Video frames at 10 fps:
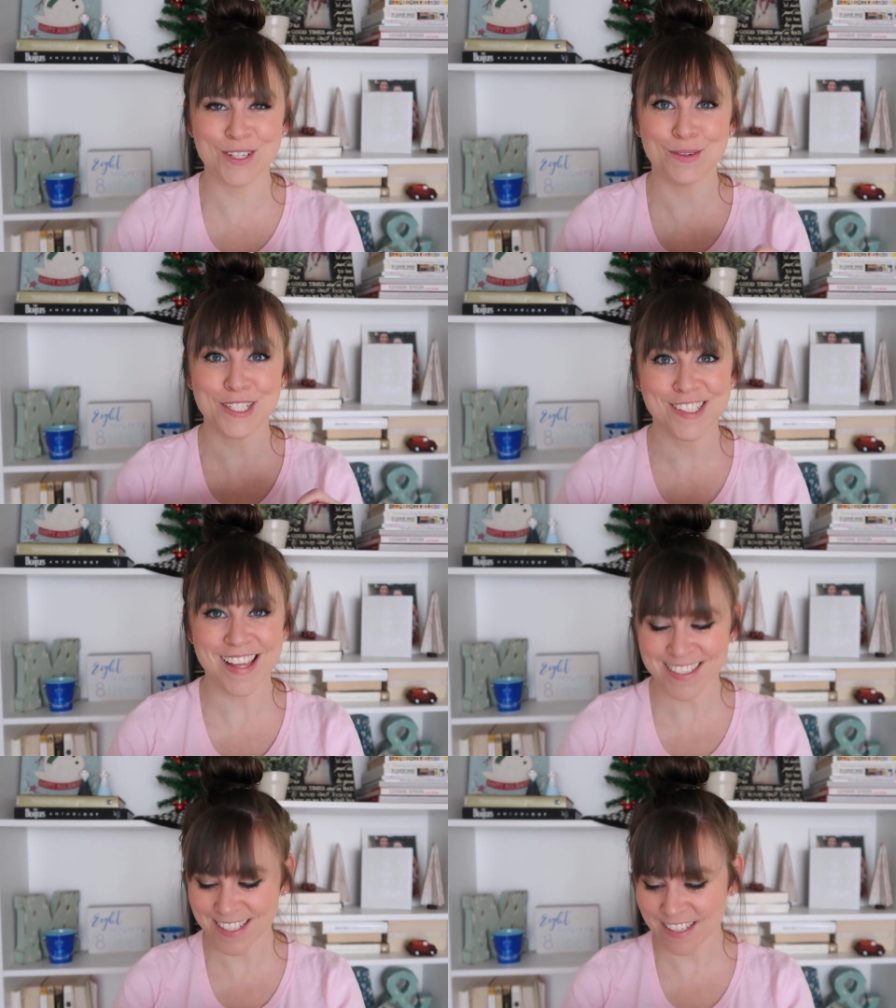Jewish
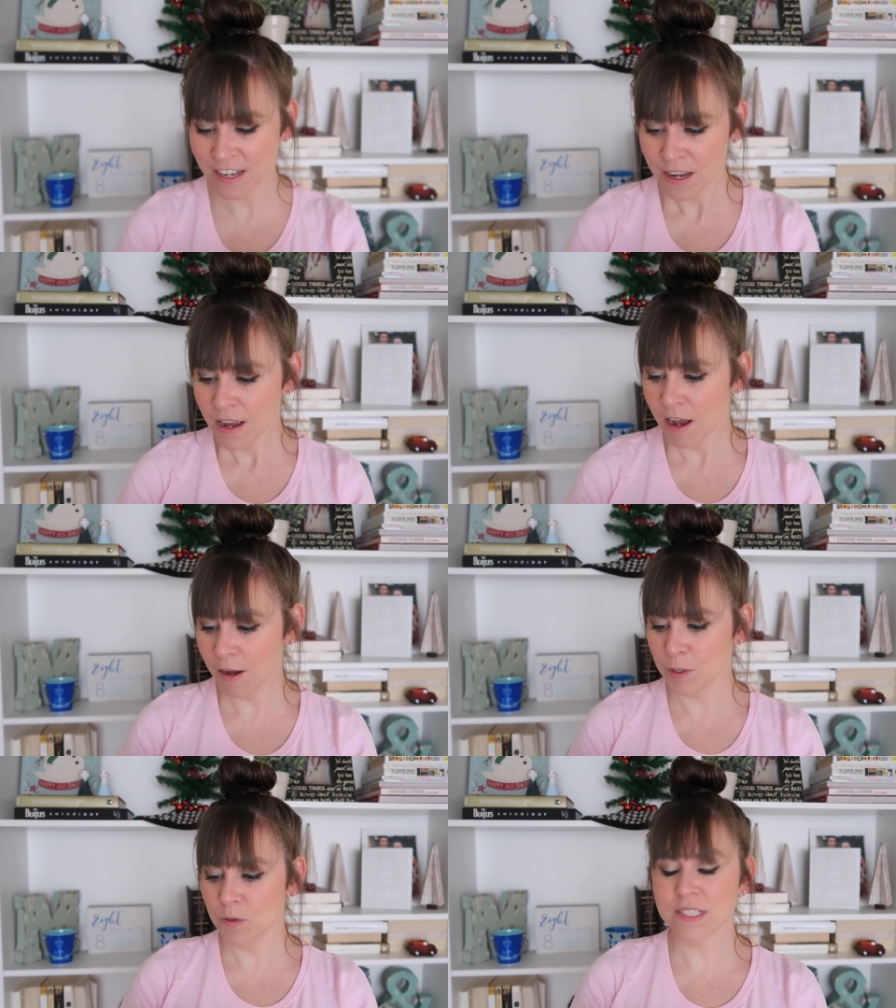lesson,
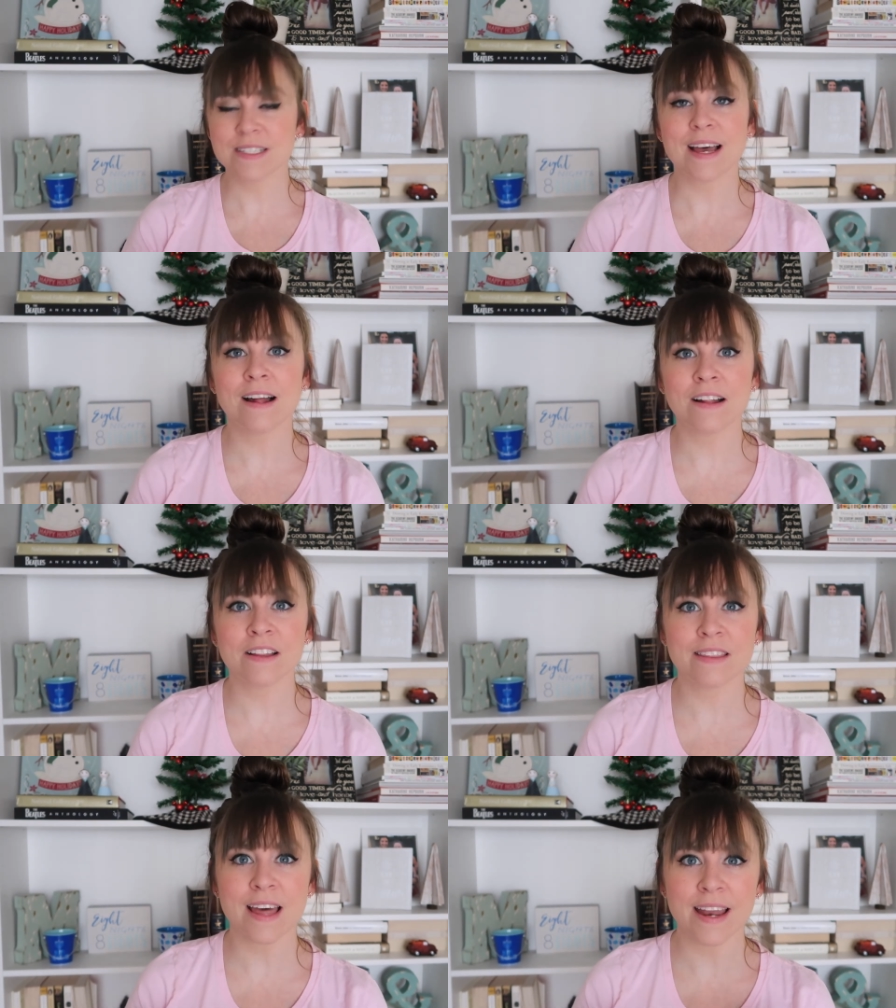um, you can
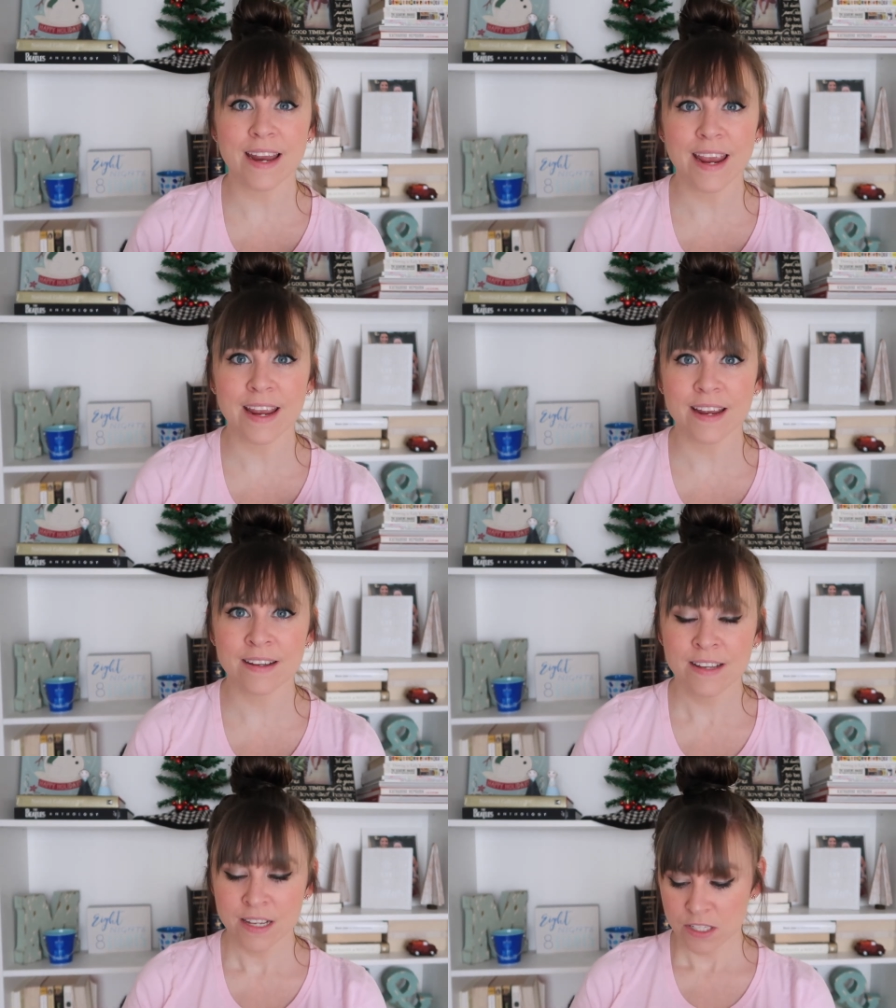tell that a
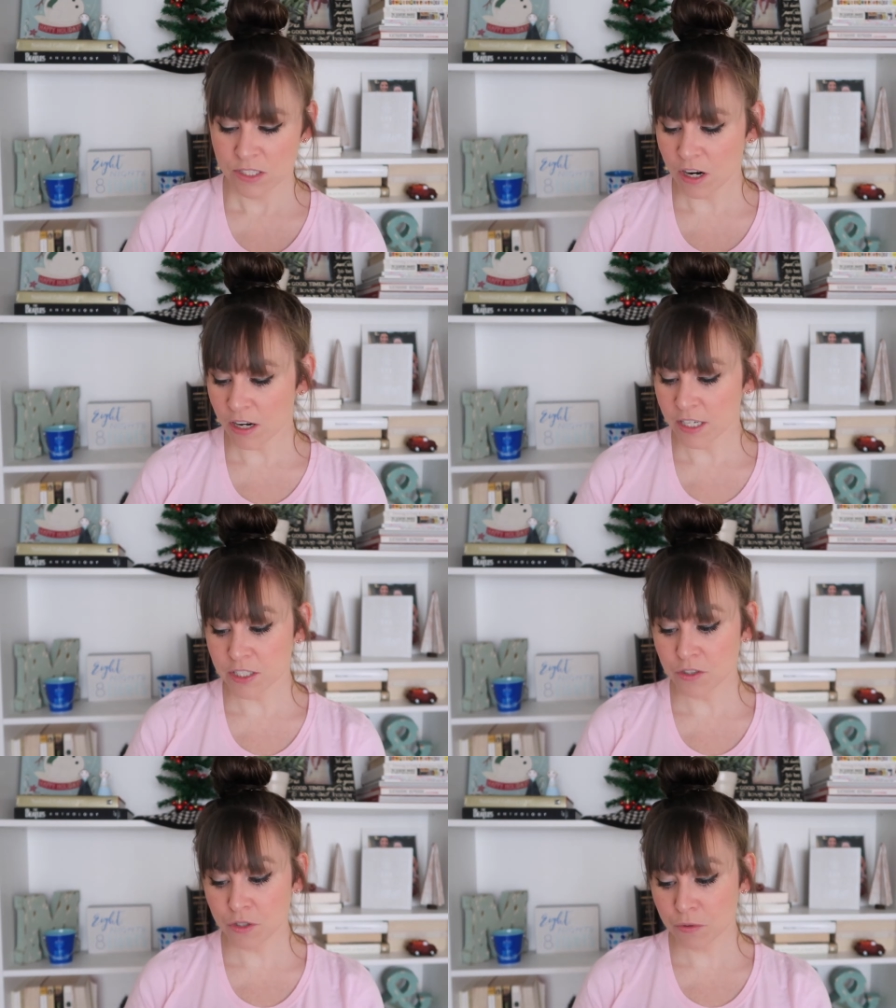star
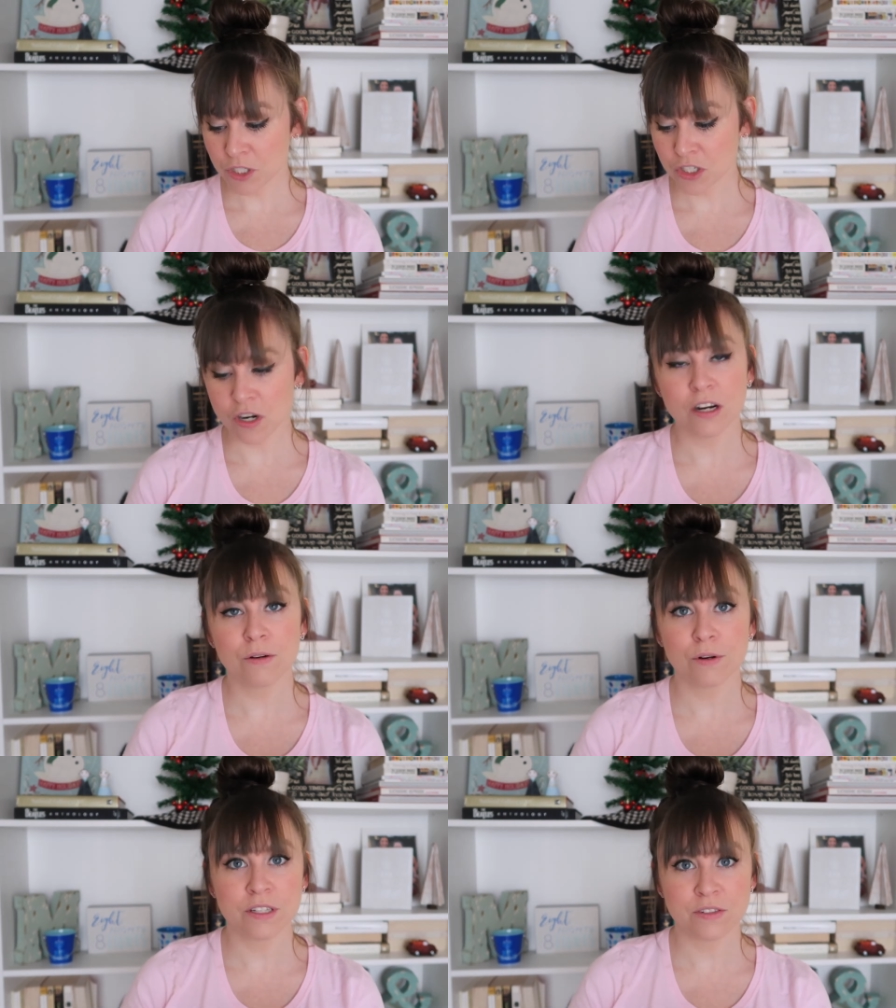is a Jewish star
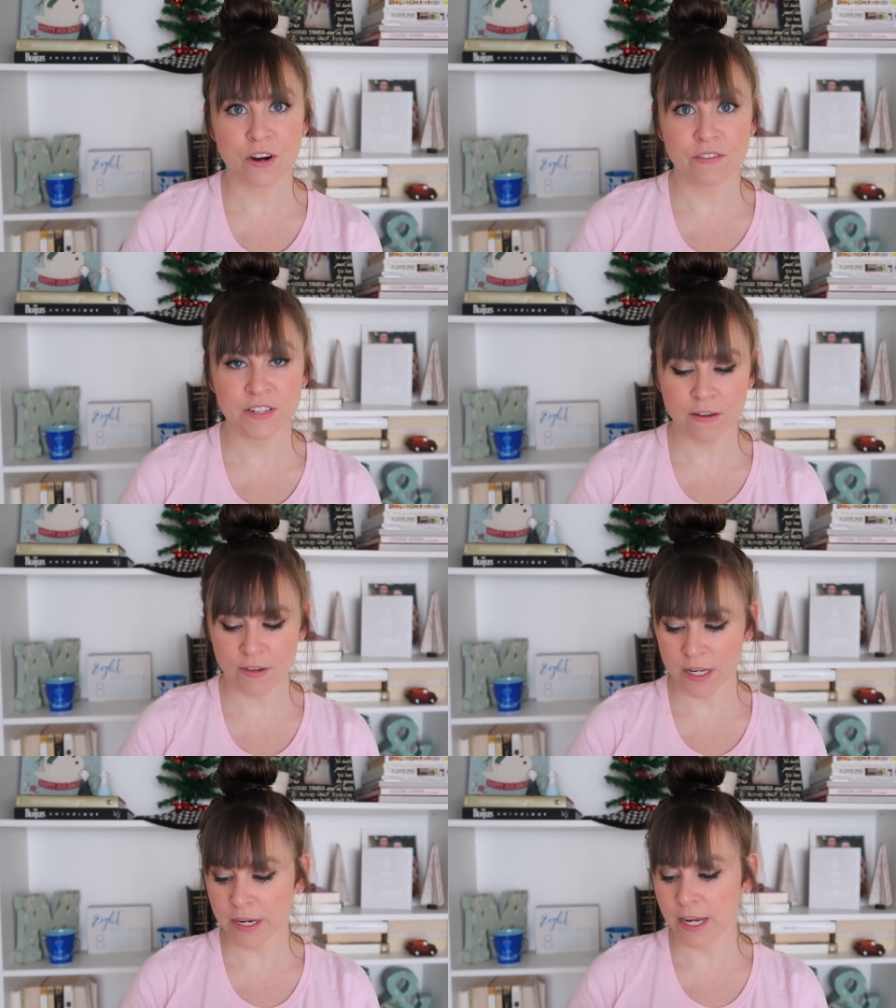or a Star of
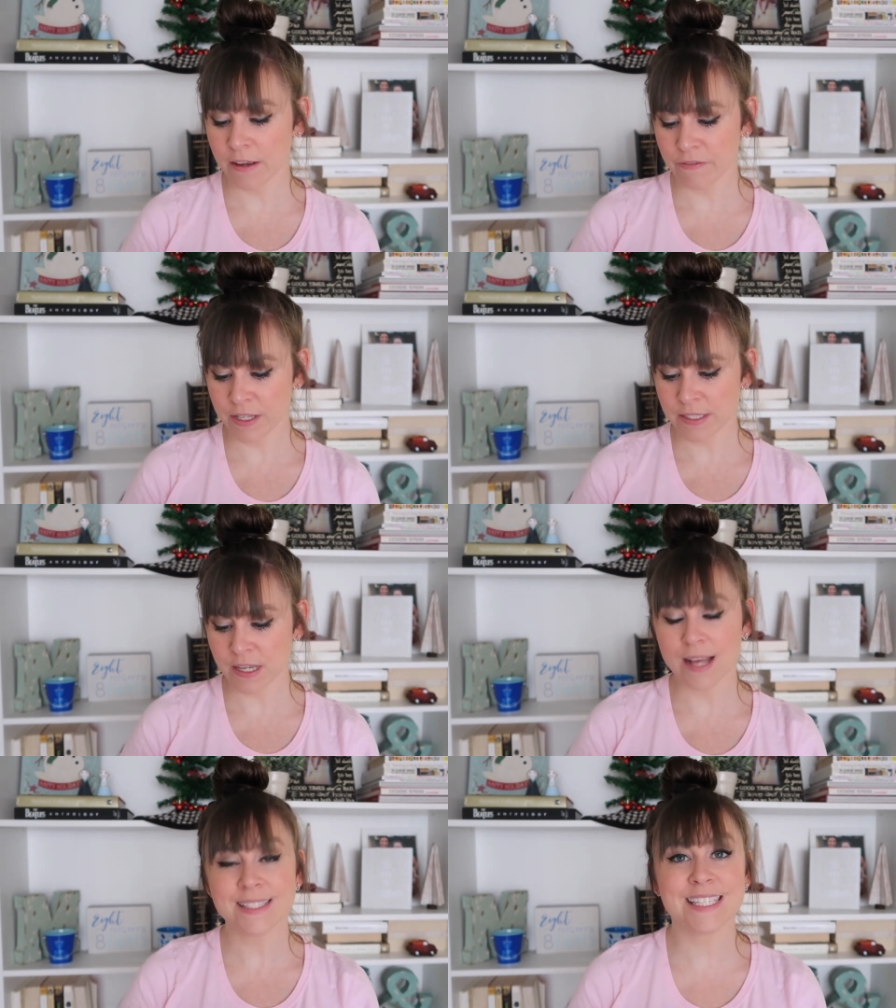David if it's
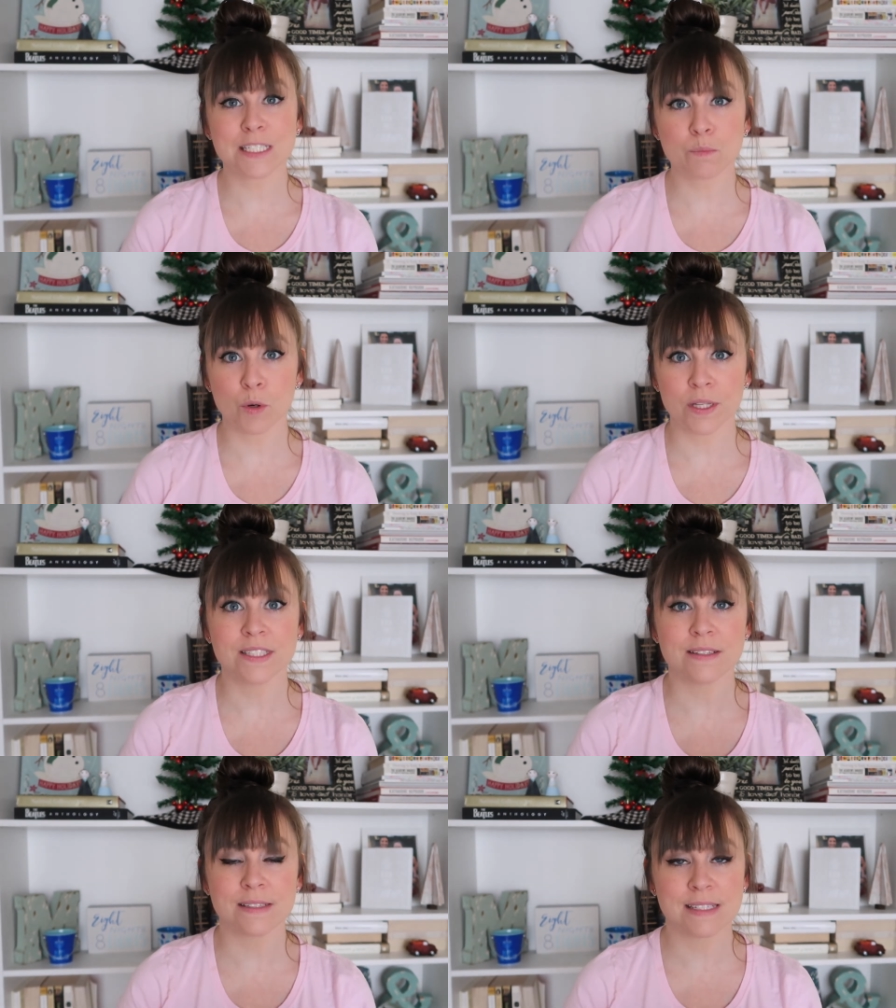got six
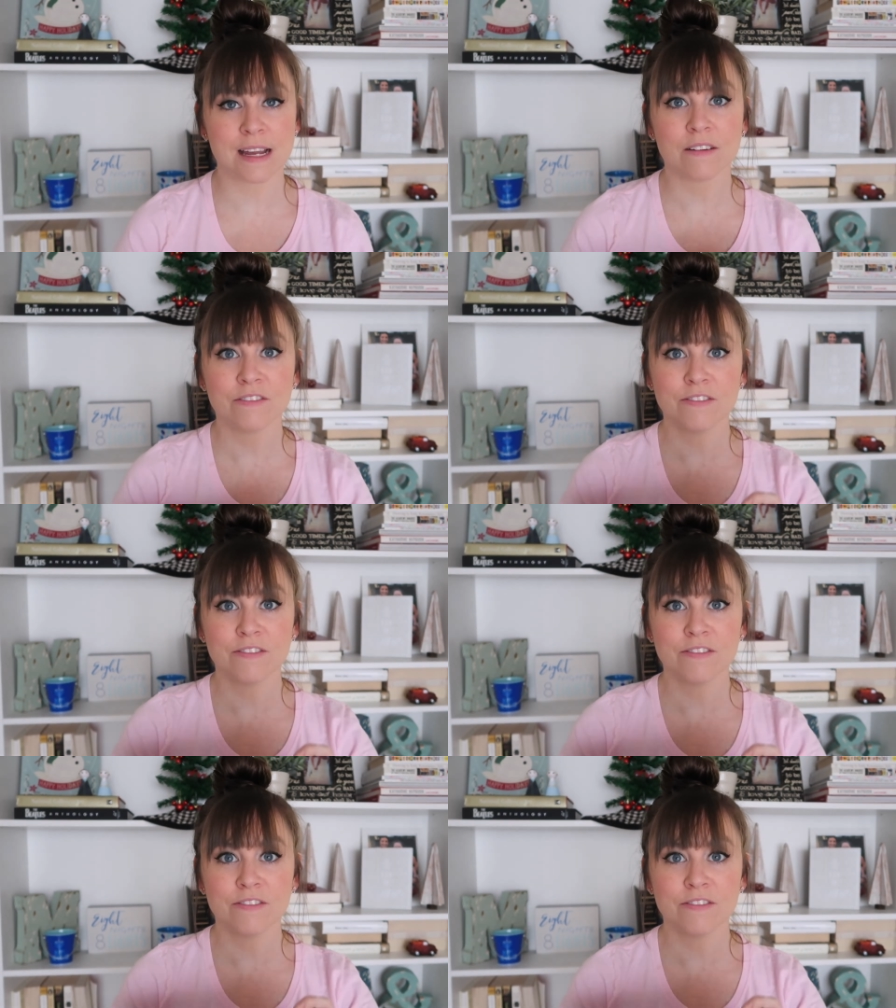points instead of